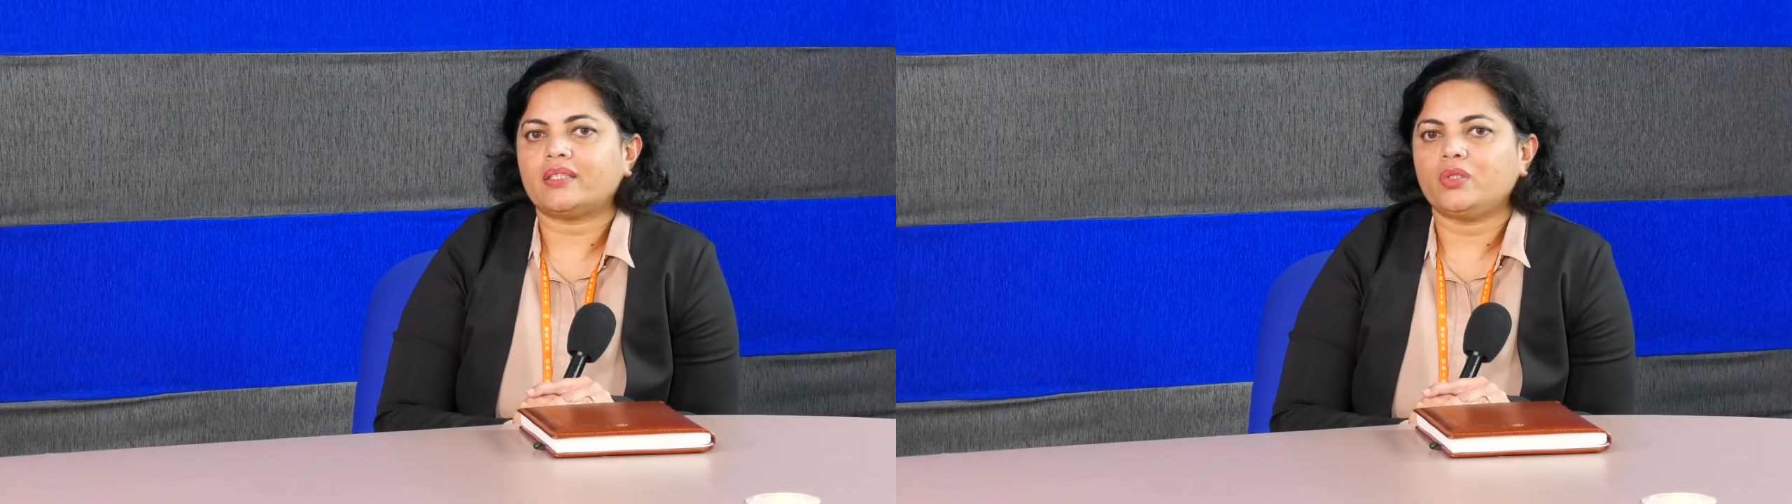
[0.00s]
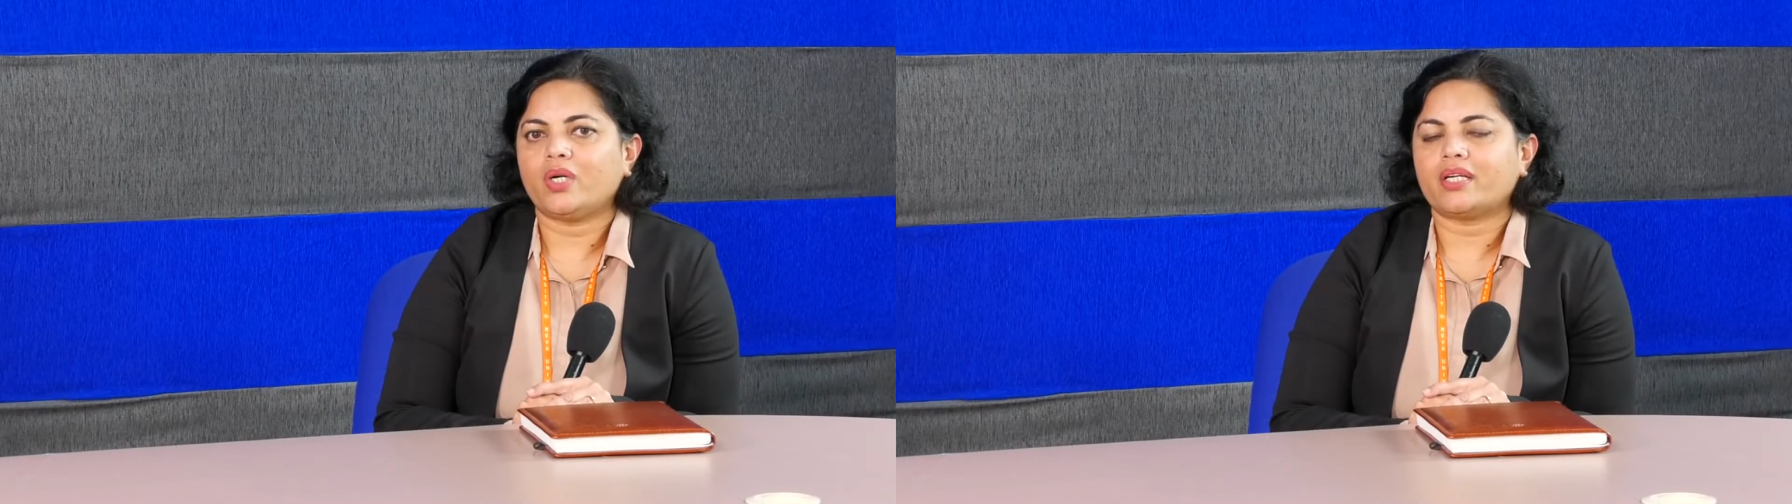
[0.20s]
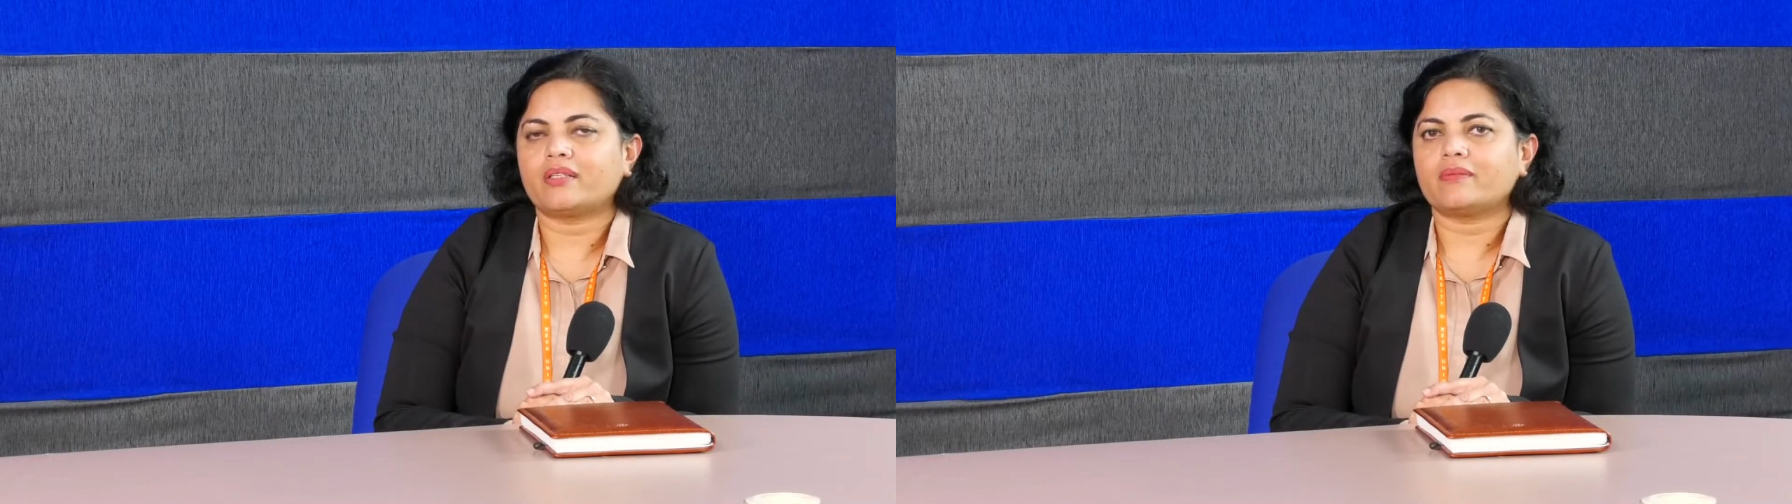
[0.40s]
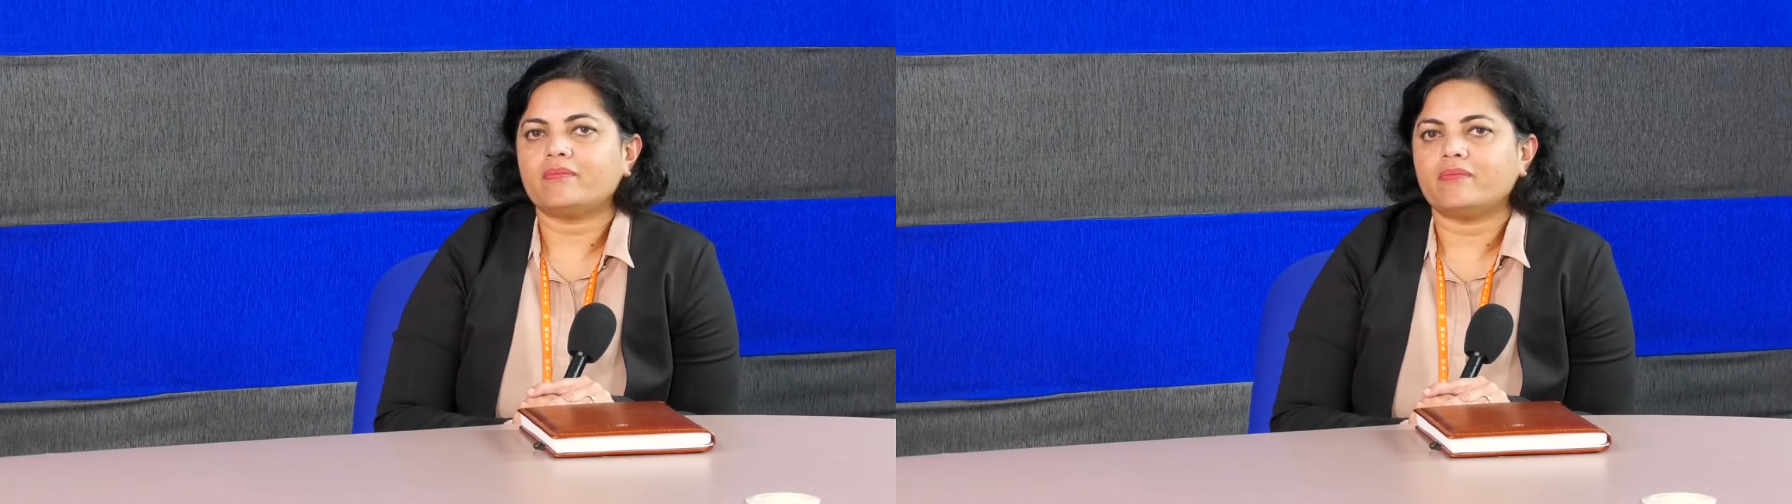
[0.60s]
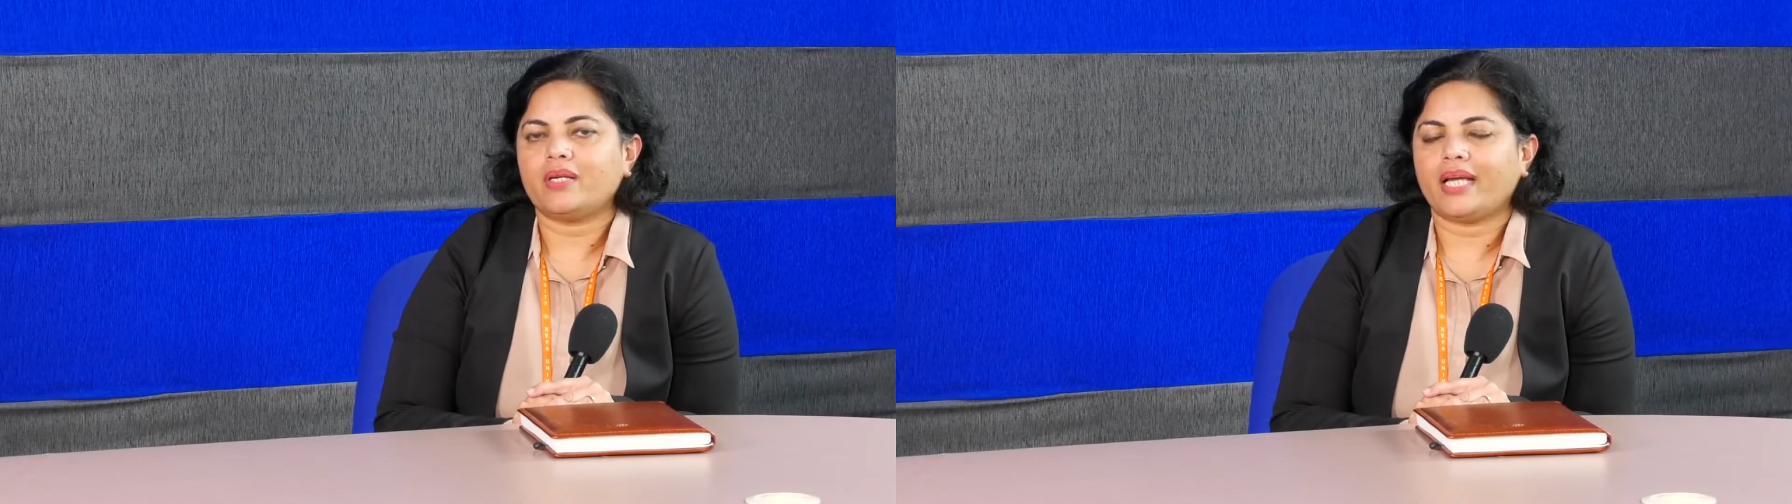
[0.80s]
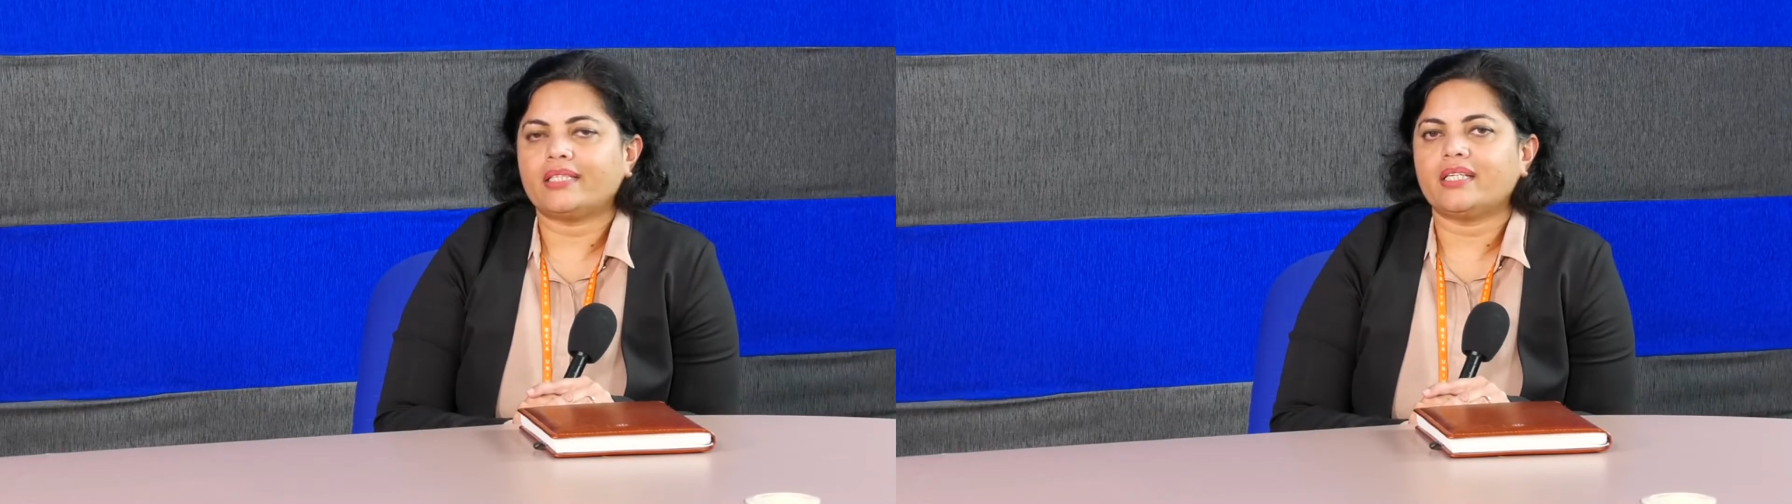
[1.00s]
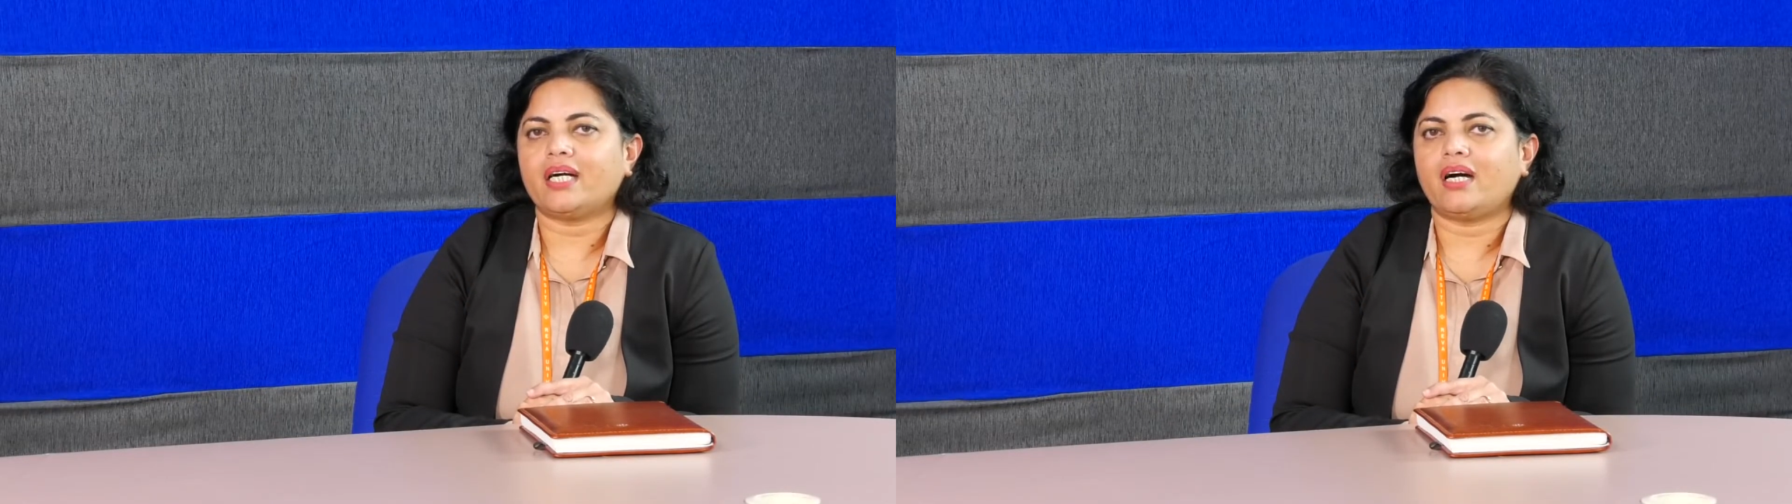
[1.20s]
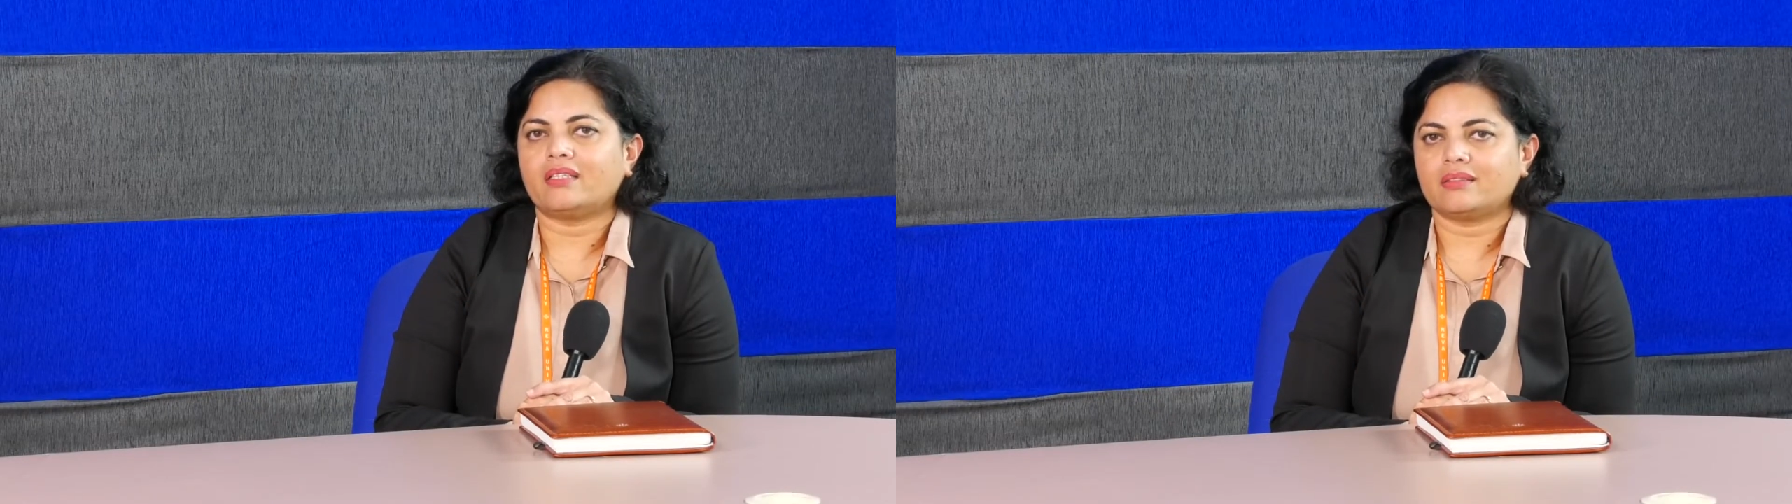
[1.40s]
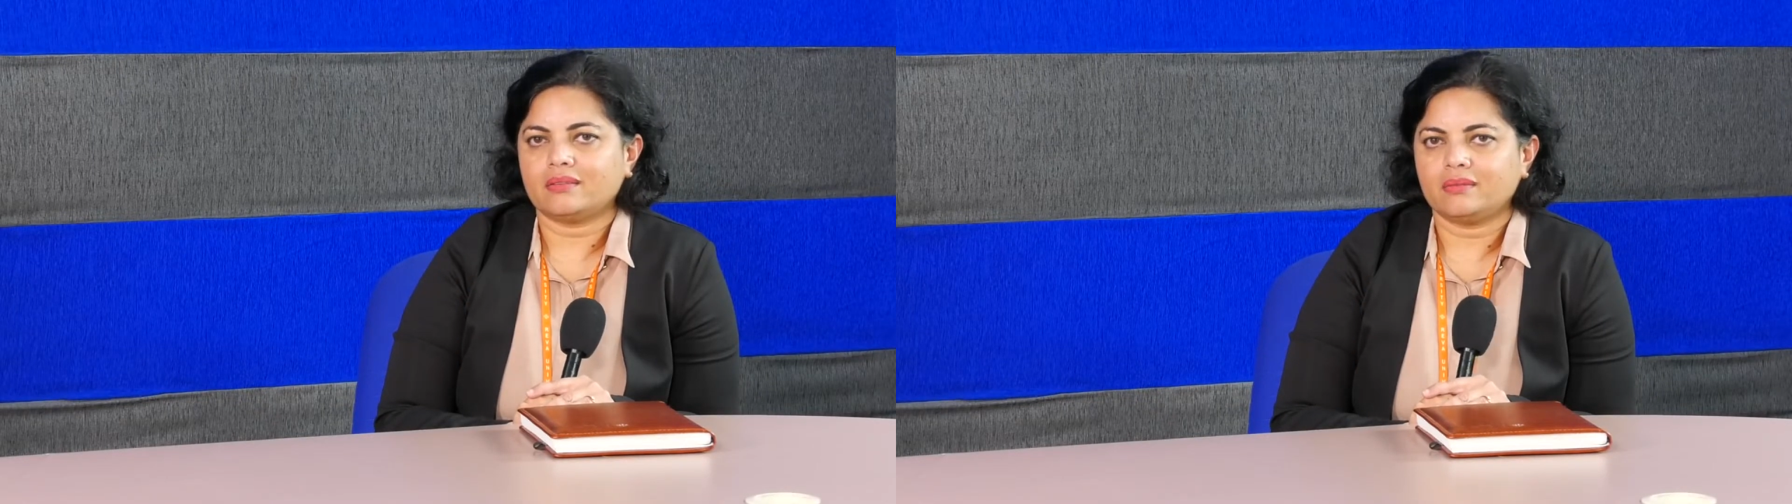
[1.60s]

you are liking our